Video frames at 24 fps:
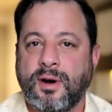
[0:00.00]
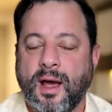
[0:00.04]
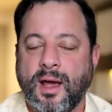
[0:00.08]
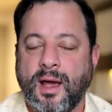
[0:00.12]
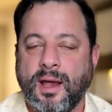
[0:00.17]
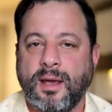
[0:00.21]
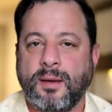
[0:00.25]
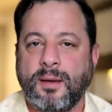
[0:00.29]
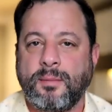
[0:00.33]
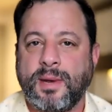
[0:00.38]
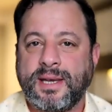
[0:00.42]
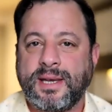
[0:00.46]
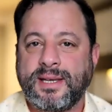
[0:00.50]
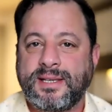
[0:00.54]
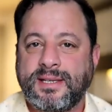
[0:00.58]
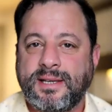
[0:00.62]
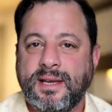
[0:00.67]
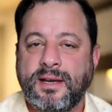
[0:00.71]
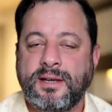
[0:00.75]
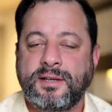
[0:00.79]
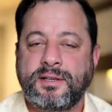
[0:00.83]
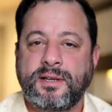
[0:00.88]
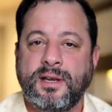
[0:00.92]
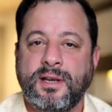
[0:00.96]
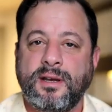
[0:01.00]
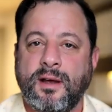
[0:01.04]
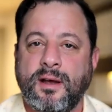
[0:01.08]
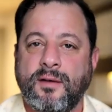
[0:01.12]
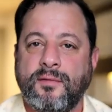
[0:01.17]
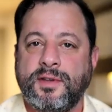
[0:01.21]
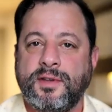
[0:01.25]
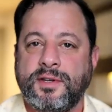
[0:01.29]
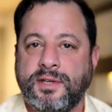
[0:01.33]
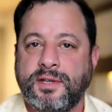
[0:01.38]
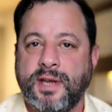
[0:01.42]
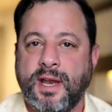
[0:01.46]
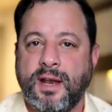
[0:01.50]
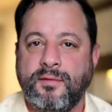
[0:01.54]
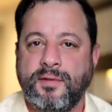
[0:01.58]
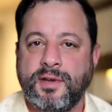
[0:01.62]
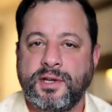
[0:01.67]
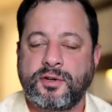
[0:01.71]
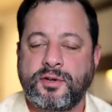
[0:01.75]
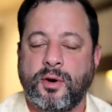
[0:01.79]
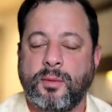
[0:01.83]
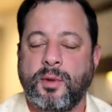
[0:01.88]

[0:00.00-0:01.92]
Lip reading: I am a citizen of the state of Israel.